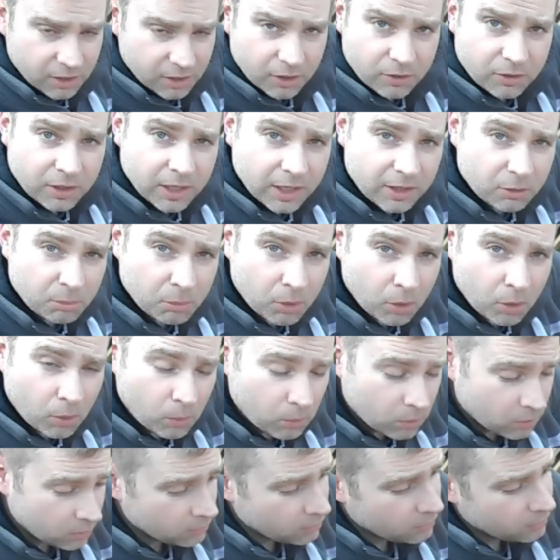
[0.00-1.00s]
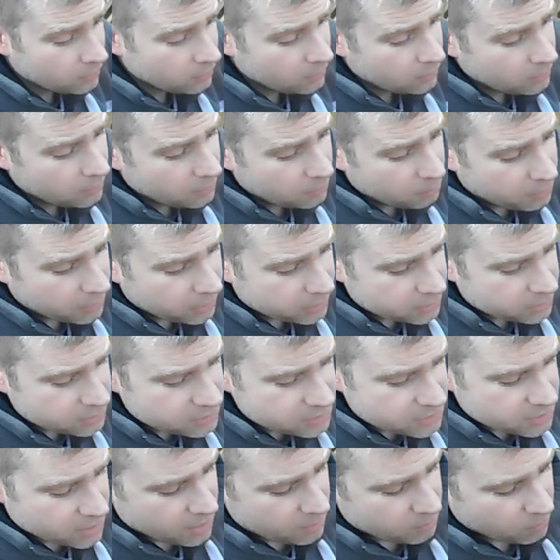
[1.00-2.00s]
Don't need them all,
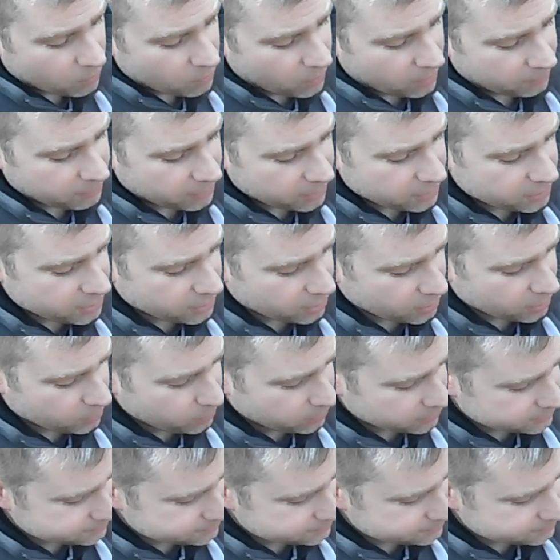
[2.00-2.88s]
but what I'm going to do